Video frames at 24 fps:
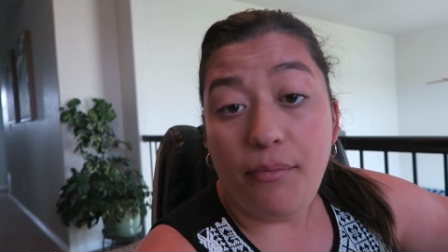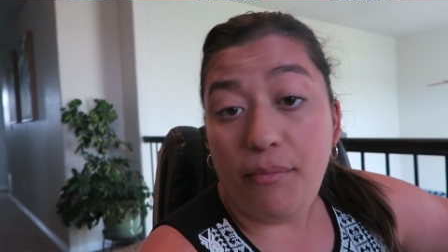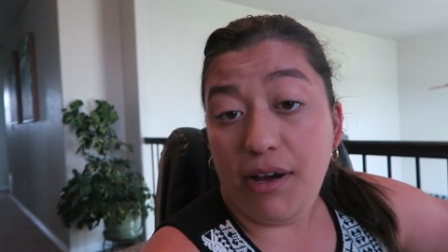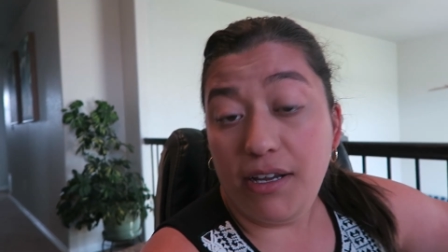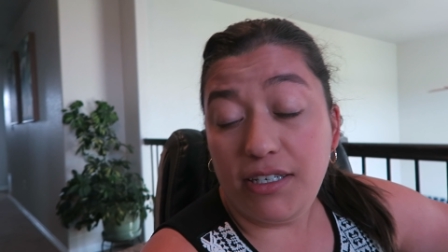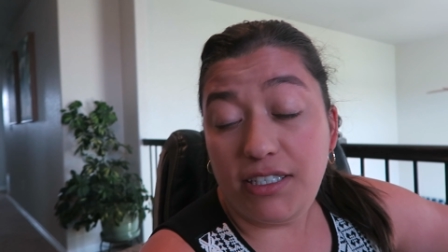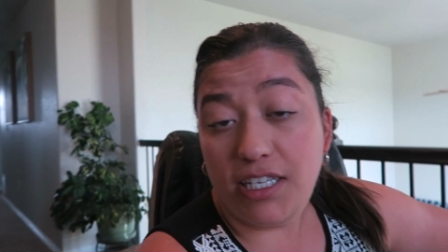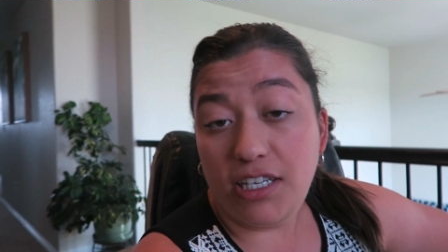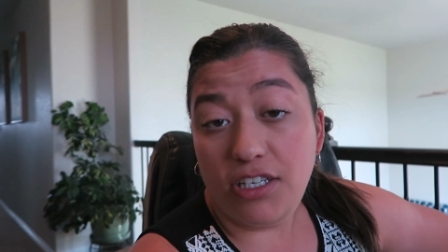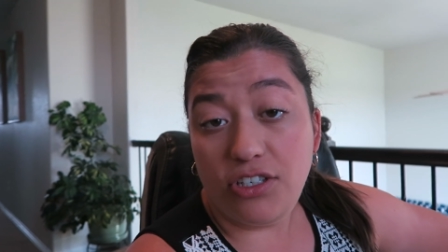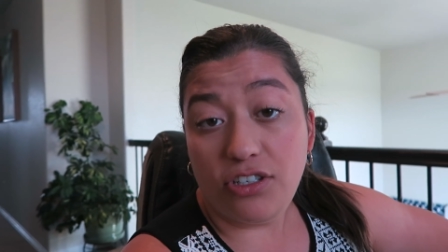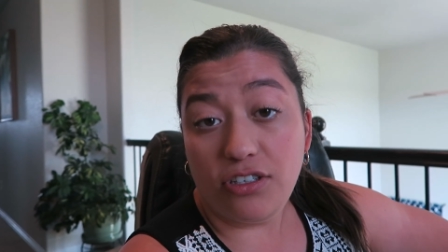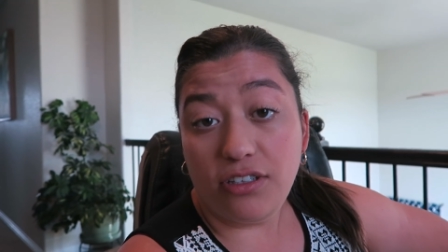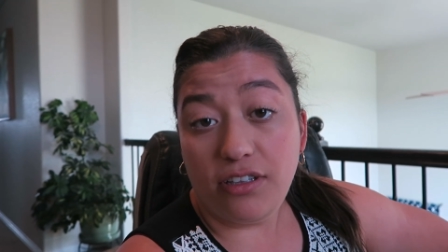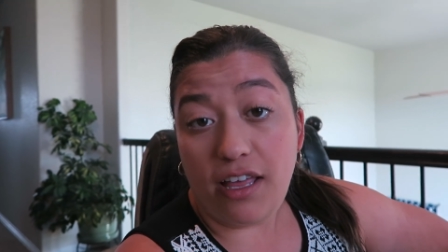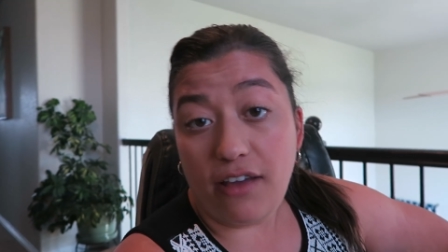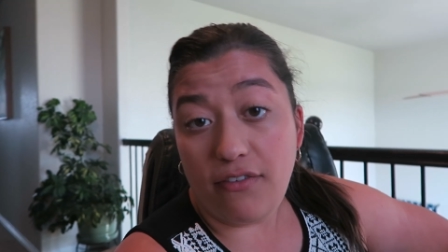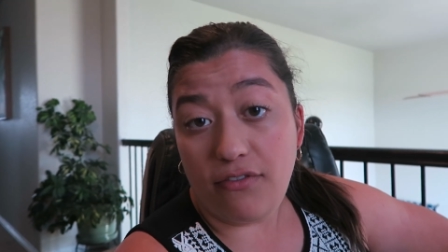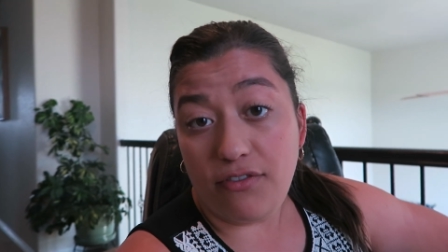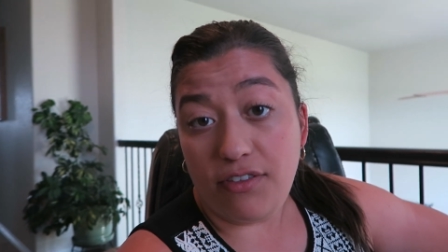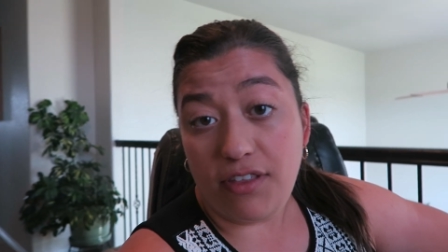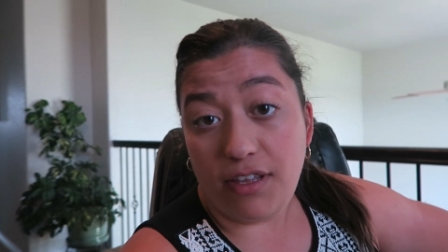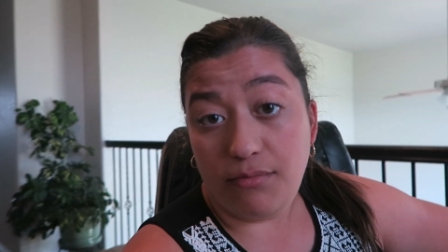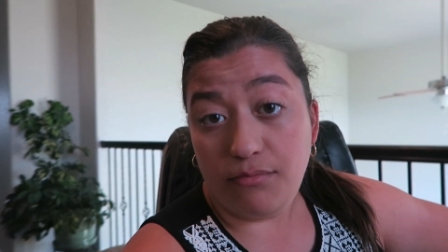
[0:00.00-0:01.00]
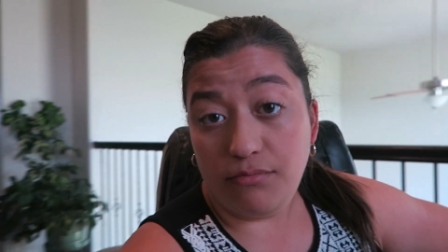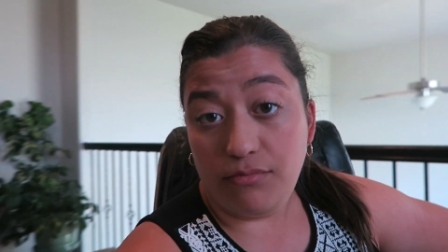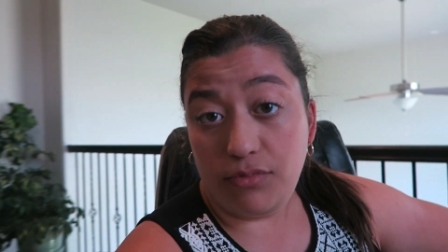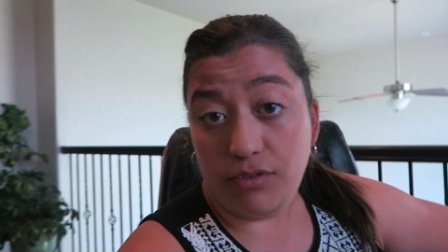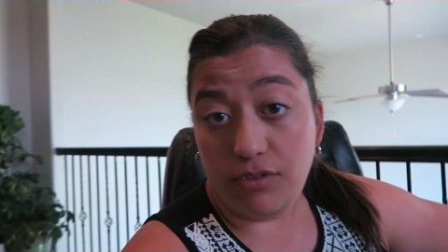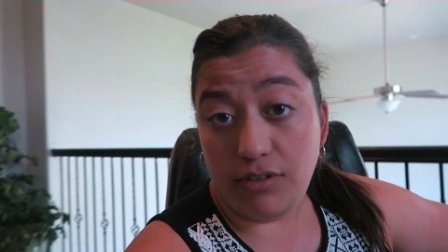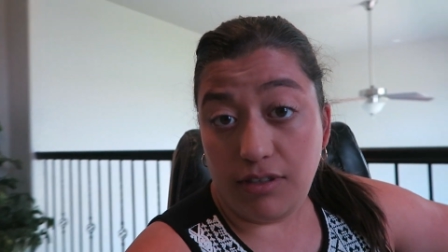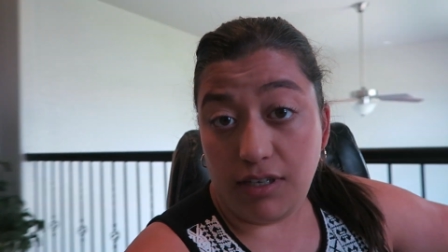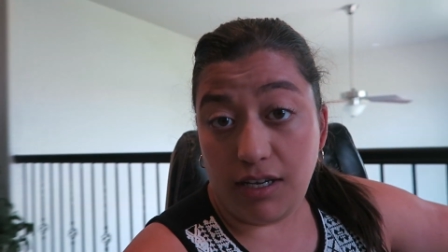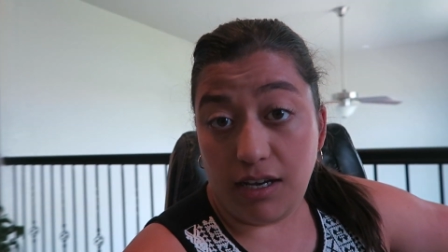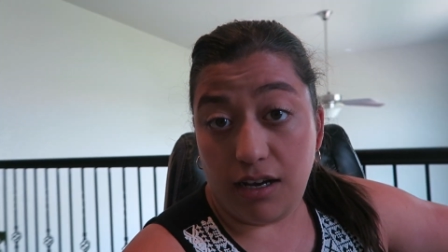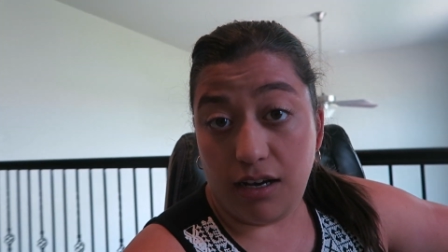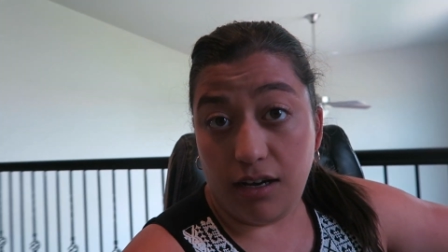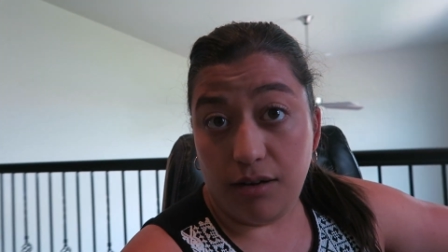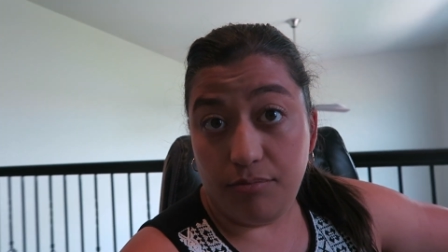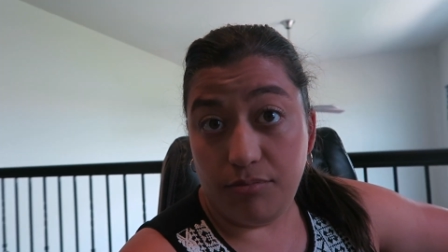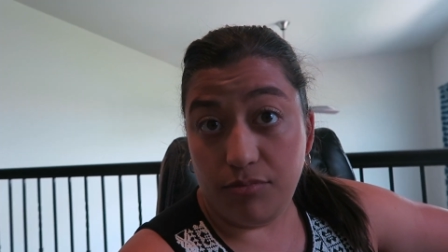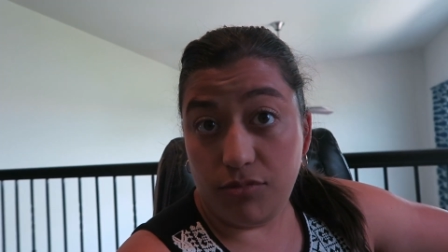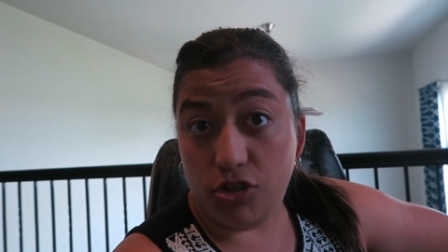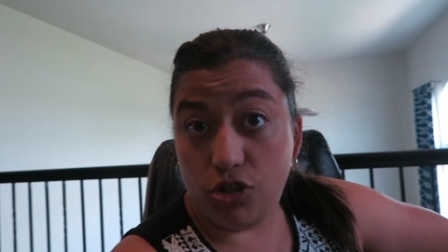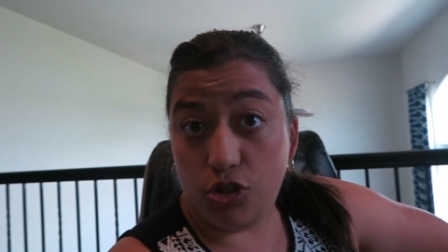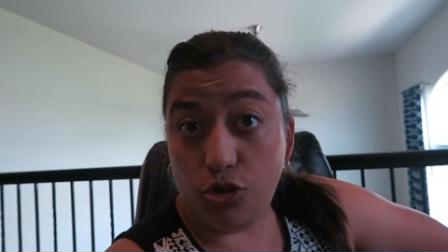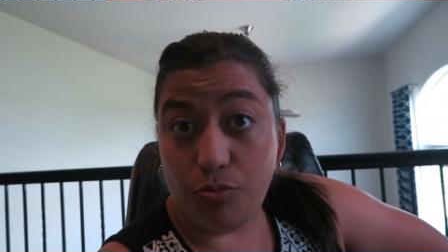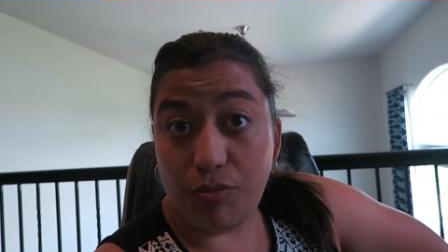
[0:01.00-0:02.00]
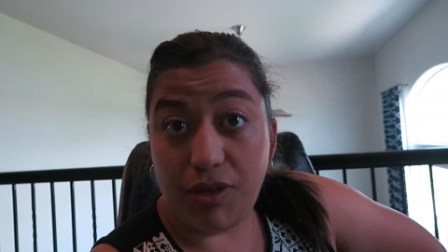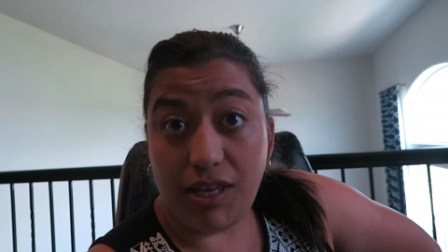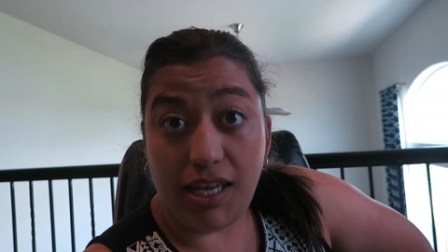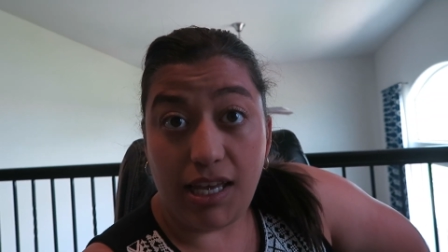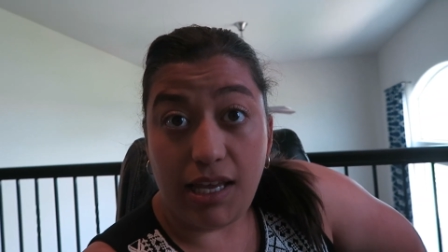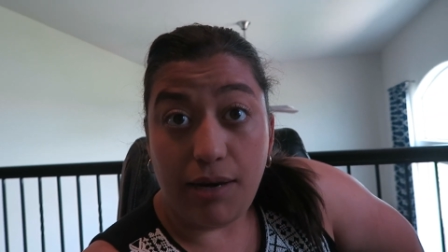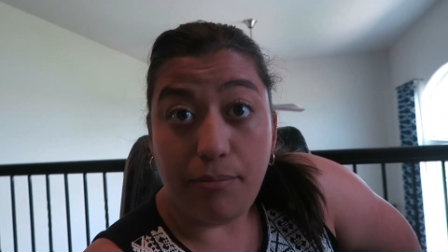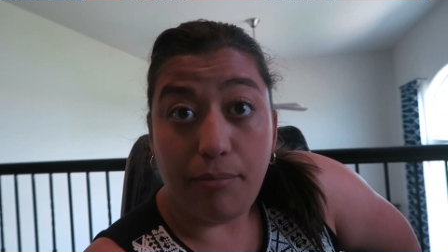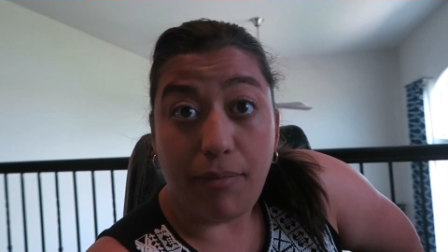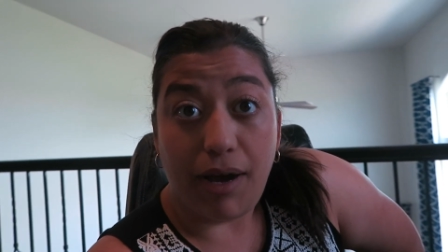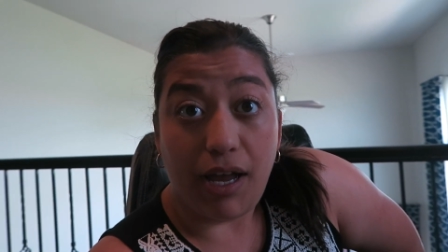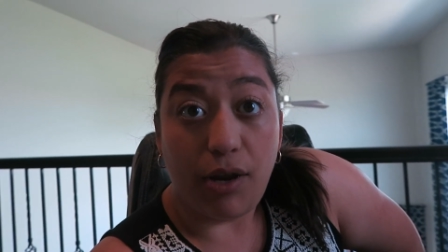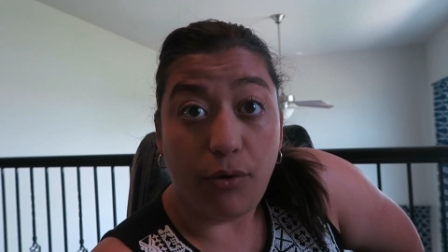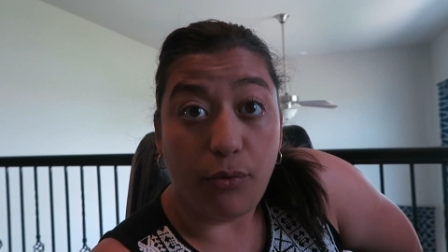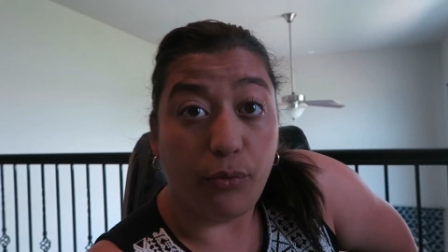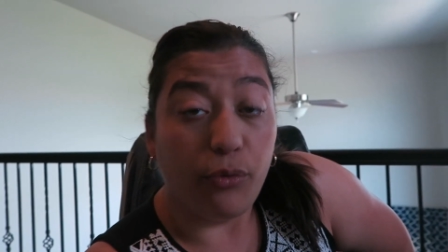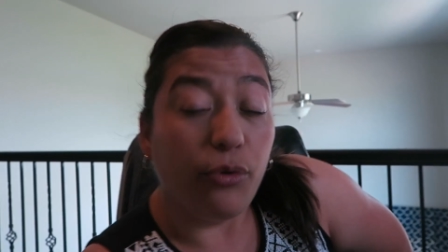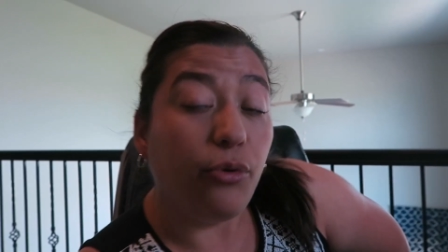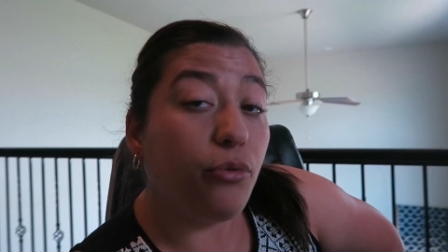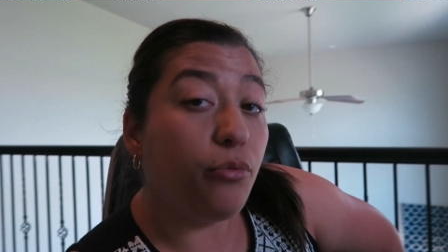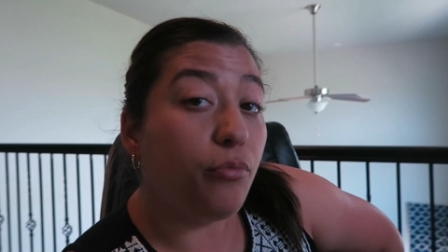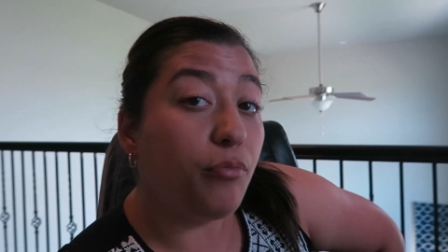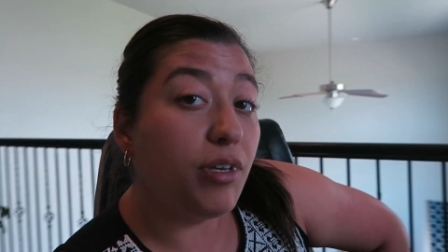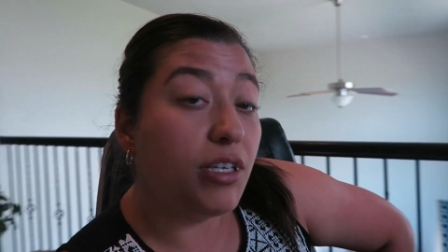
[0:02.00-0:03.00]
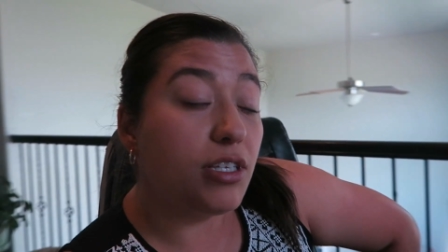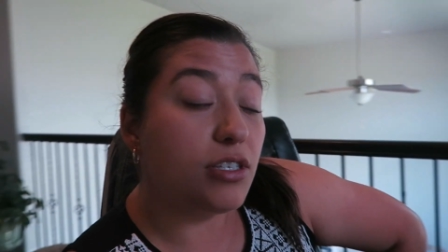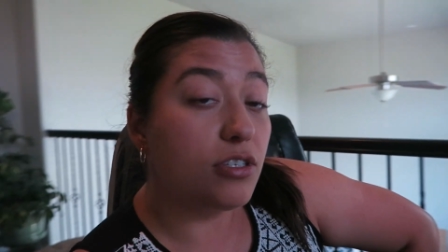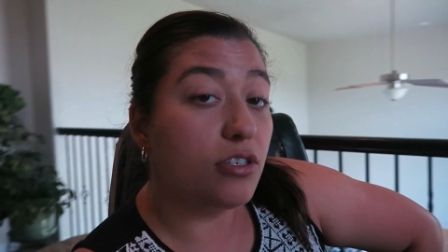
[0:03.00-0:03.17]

A teacher left them to me in my room,